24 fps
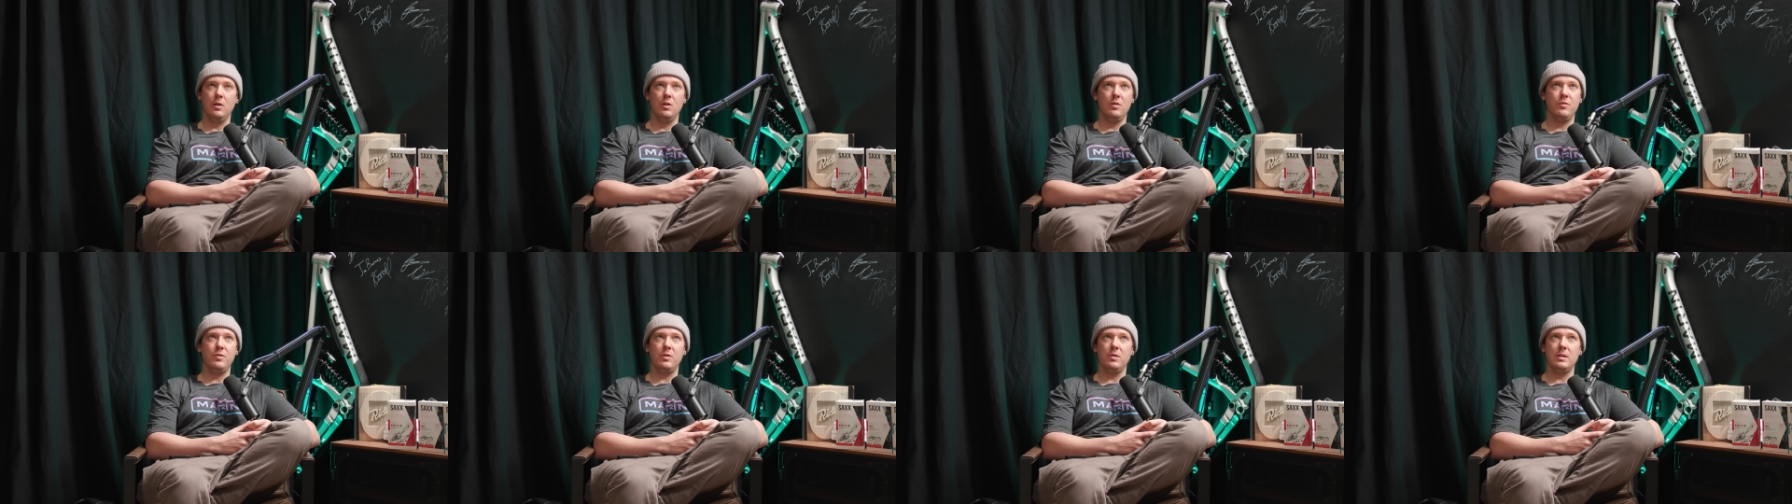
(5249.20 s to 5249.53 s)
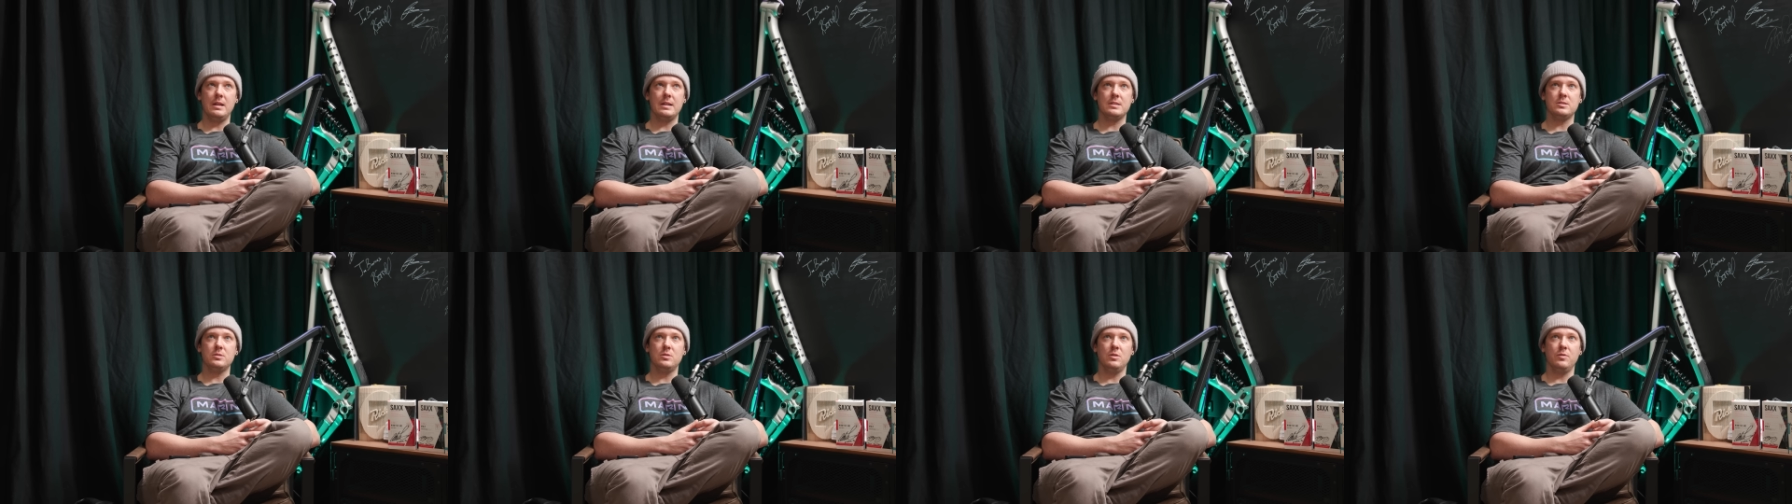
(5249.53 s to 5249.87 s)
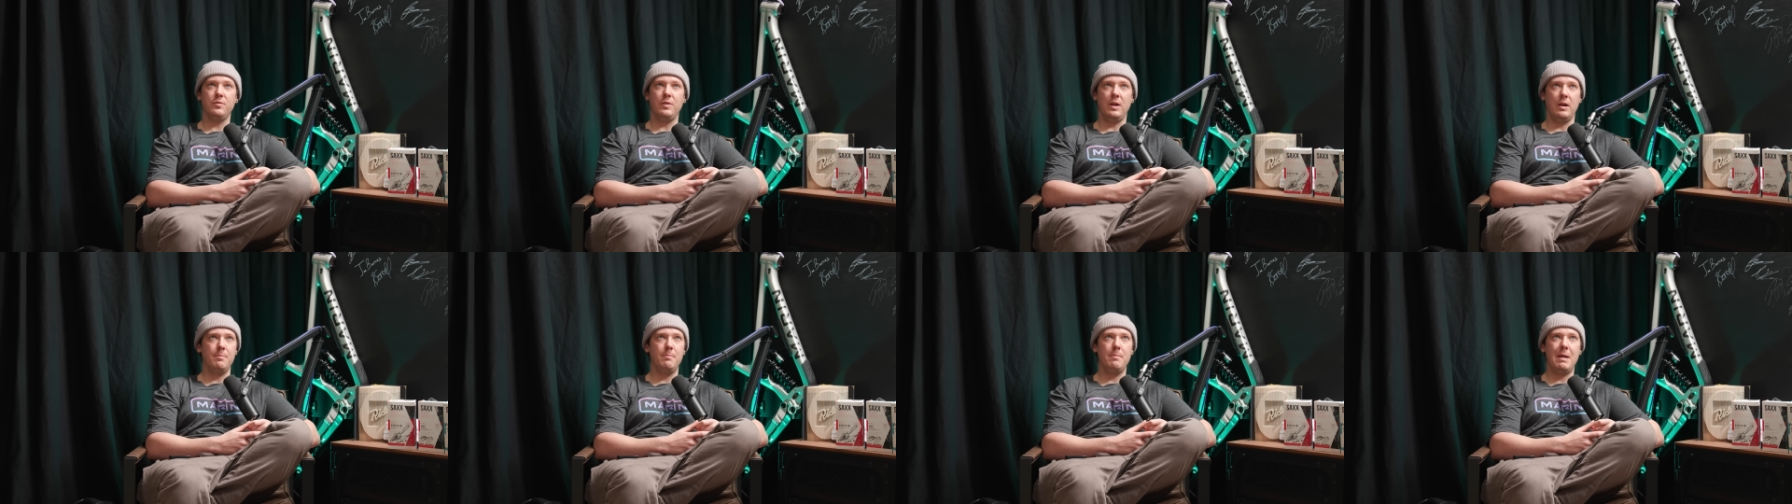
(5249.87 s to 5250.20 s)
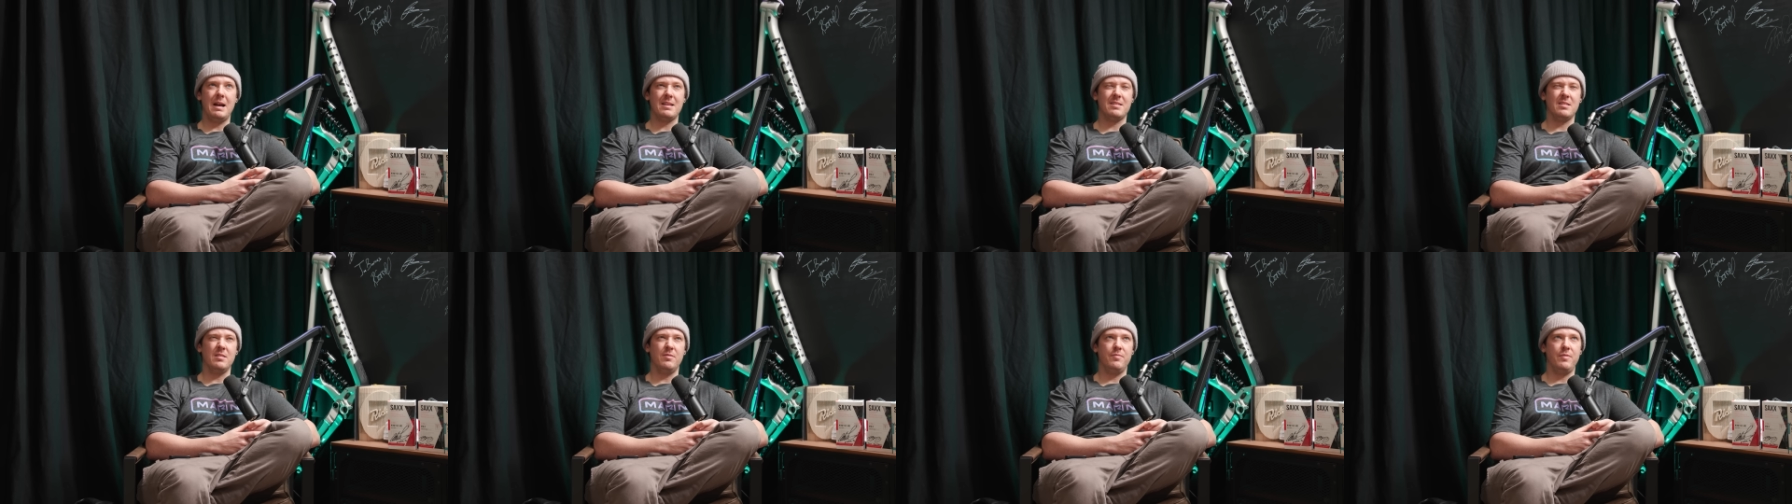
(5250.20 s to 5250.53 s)
love all that stuff. Like, I'm a
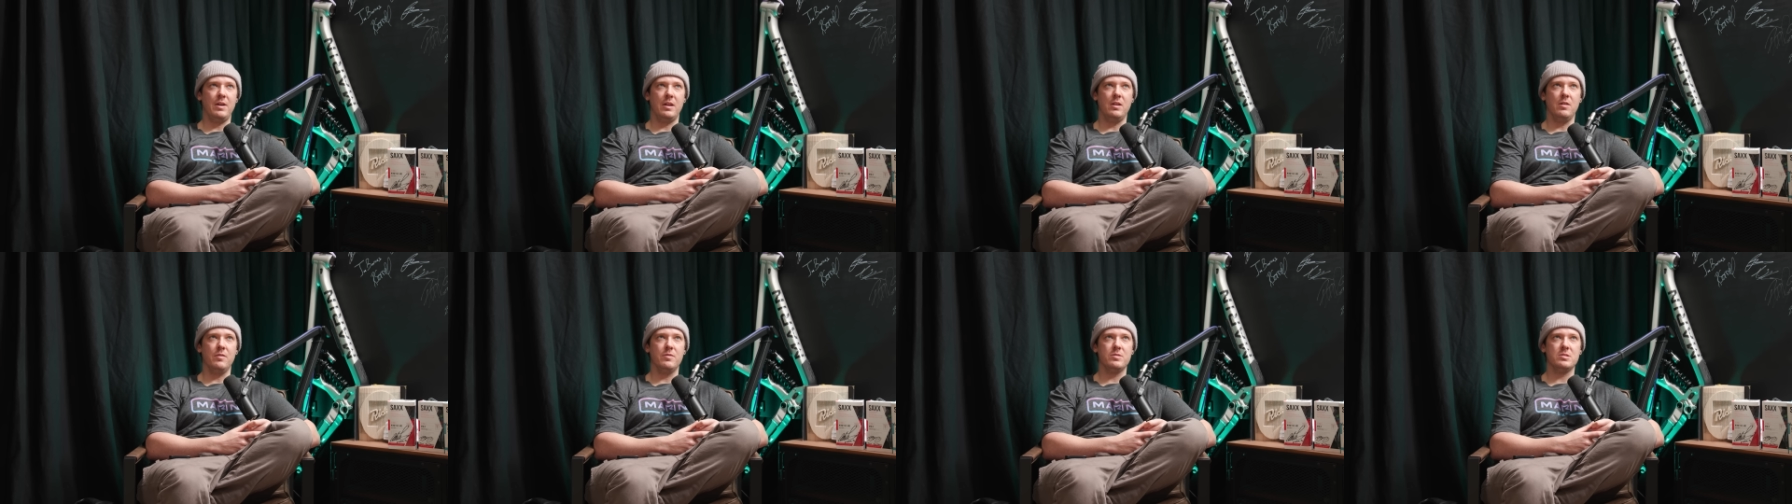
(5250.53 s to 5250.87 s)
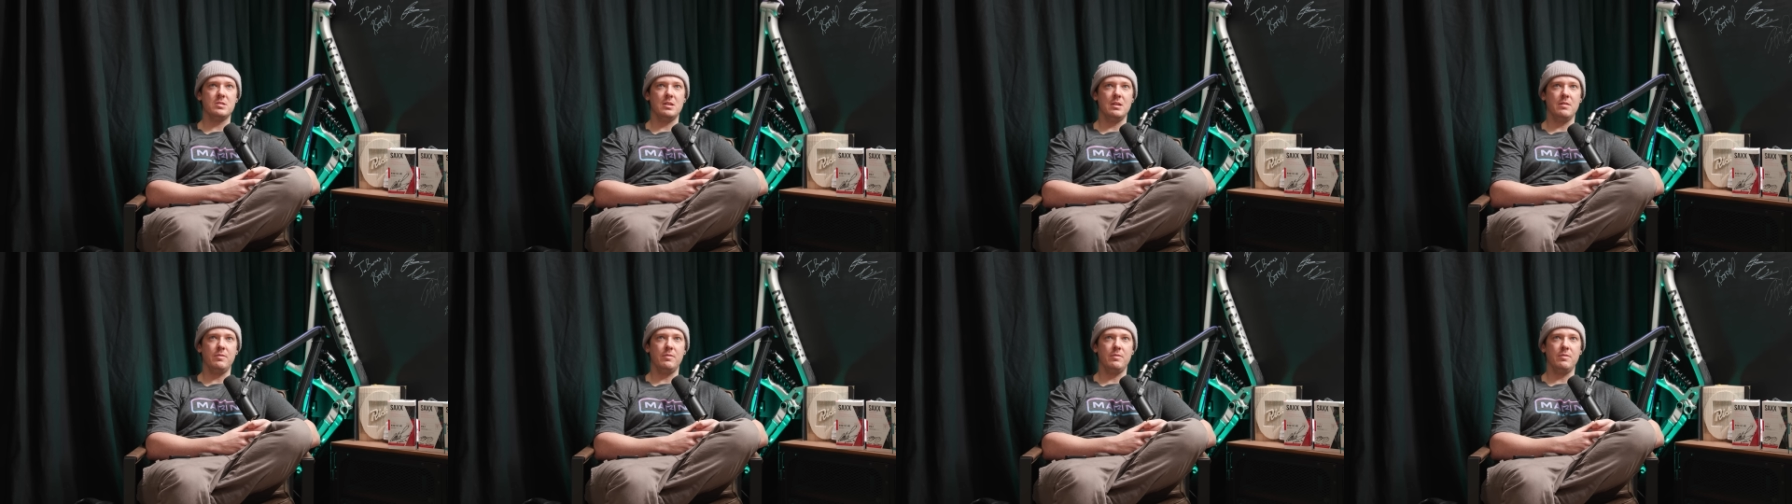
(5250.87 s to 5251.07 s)
massive fan, obviously,